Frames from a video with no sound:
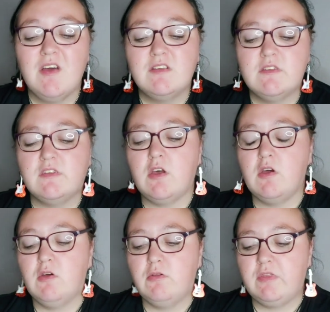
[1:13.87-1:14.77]

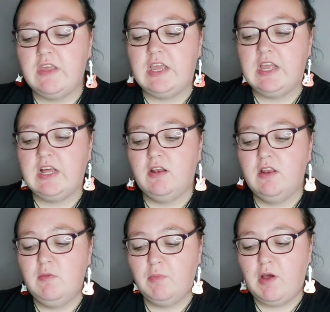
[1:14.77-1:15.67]
So the
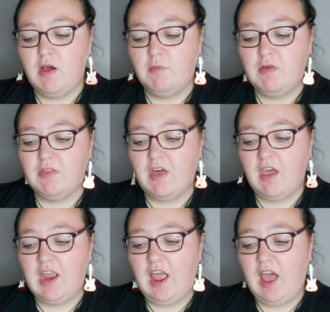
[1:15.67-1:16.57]
lip balm that
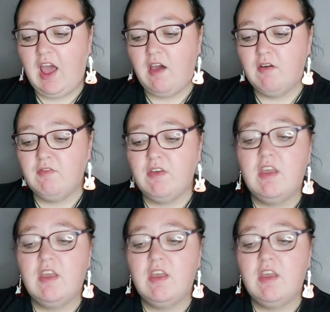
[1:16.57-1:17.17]
I have